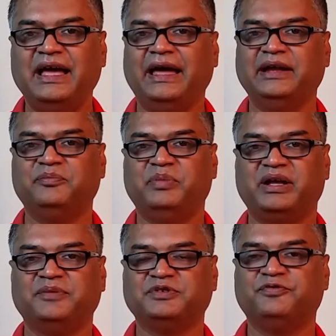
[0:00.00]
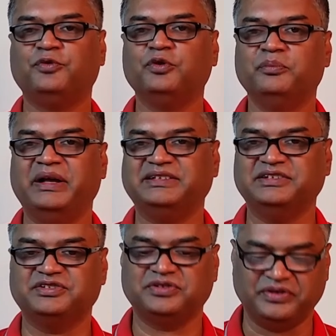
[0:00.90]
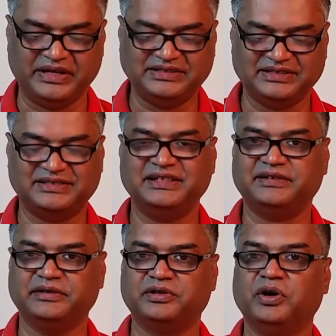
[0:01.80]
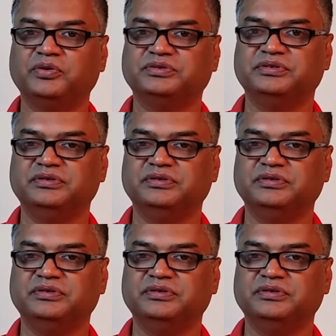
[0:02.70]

and it becomes a full message. So it's a secret code